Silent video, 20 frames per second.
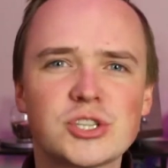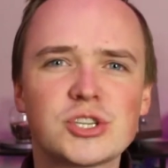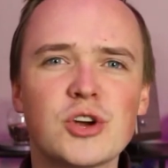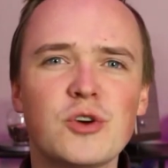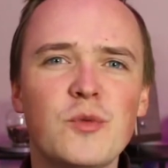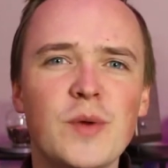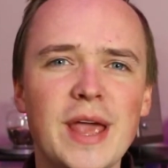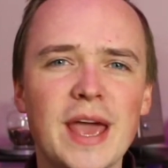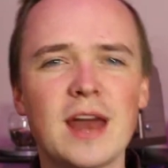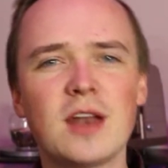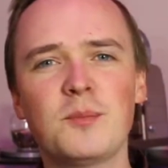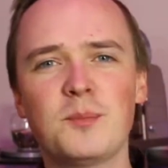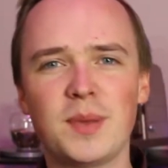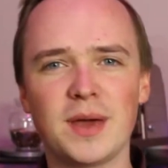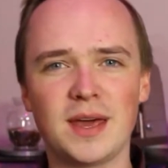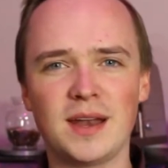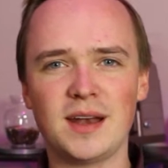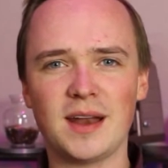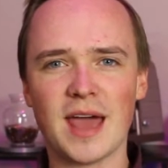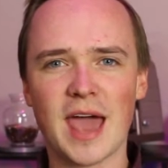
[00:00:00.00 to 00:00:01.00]
so we had a
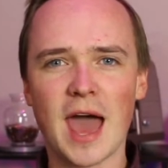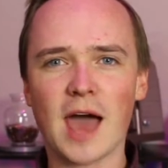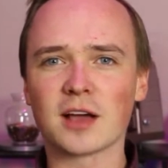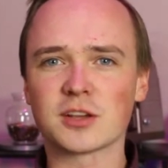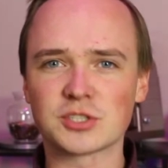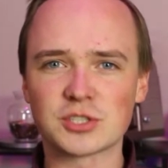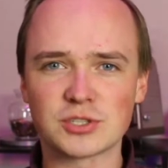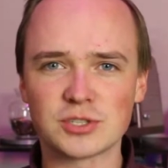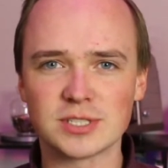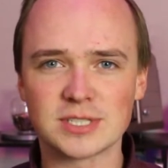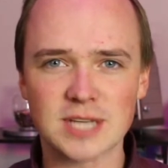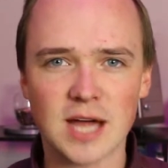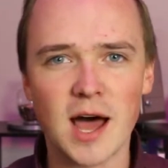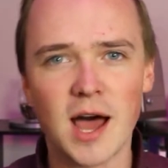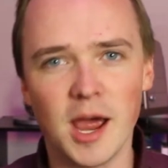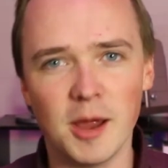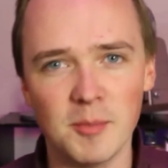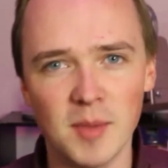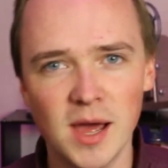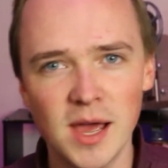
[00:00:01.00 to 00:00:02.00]
bit extra
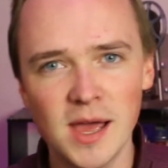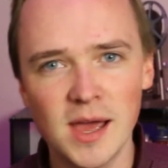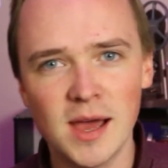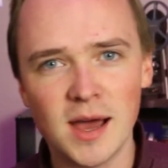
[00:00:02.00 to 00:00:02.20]
time.